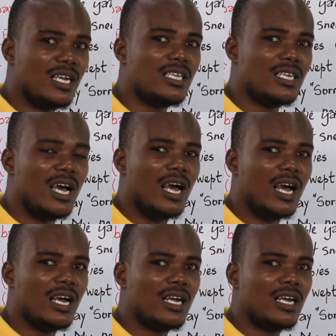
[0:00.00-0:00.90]
Yeah,
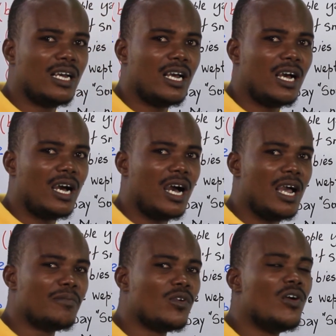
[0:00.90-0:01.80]

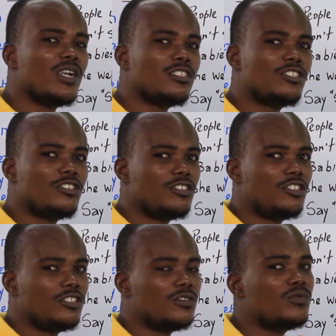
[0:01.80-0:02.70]
I'm going to
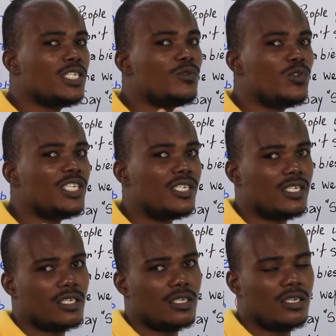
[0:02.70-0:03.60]
do wee.
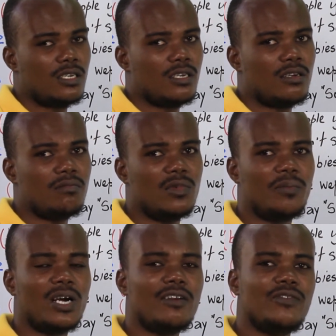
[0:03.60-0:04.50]
Mon
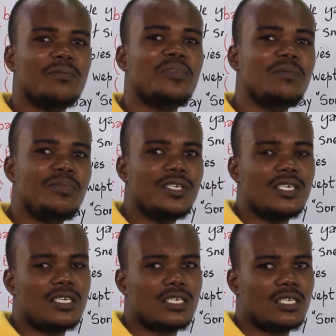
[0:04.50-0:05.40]
pral fè pipi.
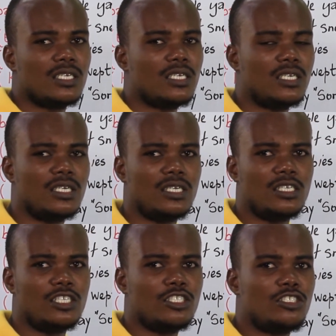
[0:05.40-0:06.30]

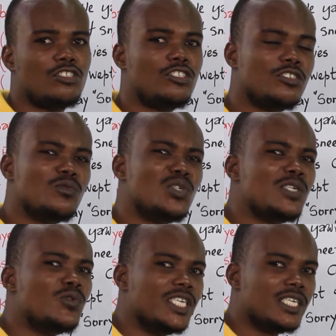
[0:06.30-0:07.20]
To do
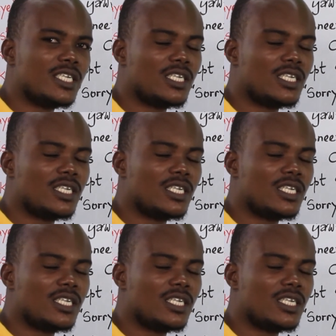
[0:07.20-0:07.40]
wee.